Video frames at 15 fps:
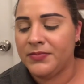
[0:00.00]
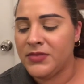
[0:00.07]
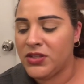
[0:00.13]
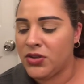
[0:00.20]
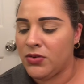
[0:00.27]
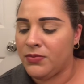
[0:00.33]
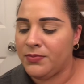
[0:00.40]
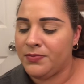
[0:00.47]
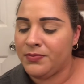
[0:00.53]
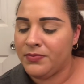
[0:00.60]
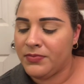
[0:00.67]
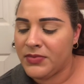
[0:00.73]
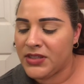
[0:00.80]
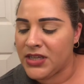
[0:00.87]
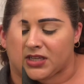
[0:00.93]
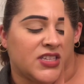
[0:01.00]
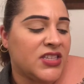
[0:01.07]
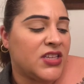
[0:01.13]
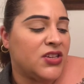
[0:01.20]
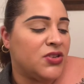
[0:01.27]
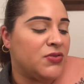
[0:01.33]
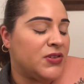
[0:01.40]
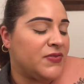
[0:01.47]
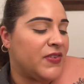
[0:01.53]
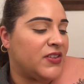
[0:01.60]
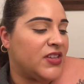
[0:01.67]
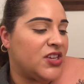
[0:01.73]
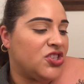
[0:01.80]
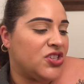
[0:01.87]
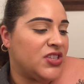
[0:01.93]
So this is the newest
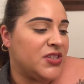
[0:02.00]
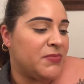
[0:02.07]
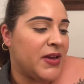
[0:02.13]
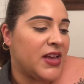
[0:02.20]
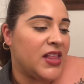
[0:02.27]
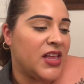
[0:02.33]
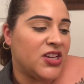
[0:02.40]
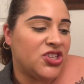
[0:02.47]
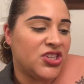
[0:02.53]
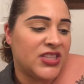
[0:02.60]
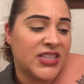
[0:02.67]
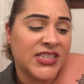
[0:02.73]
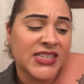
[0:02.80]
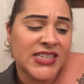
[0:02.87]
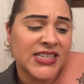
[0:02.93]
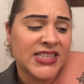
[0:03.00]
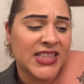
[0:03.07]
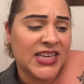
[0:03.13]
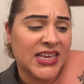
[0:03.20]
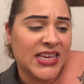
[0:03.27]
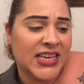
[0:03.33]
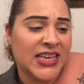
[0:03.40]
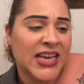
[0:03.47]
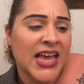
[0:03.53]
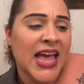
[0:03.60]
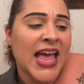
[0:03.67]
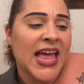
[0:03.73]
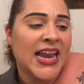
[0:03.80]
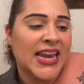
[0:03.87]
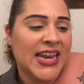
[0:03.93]
foundation to my collection. This is the
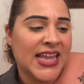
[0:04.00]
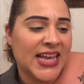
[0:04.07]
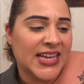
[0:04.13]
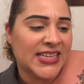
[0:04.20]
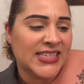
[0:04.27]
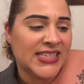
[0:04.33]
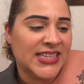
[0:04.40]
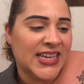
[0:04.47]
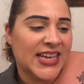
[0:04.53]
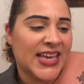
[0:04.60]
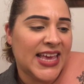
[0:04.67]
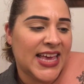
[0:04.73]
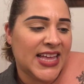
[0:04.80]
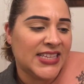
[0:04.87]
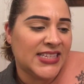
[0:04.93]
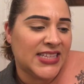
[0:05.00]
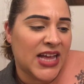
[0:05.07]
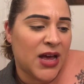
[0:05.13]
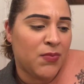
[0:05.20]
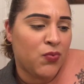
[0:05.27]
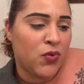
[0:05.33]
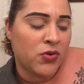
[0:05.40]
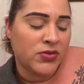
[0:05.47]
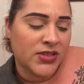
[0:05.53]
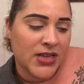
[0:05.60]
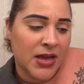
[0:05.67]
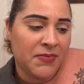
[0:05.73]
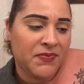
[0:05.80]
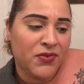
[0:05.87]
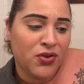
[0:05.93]
NYX Can't Stop, Won't
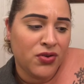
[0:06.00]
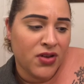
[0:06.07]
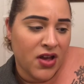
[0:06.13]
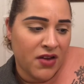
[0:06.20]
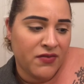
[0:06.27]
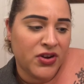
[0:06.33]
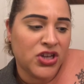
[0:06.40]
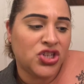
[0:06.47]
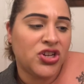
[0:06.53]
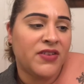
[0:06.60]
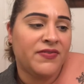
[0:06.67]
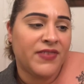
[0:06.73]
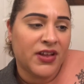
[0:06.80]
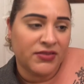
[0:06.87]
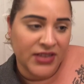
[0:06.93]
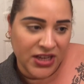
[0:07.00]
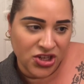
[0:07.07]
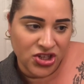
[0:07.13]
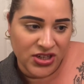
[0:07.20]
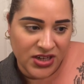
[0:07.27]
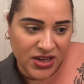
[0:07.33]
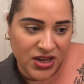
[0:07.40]
Stop Full Coverage Foundation.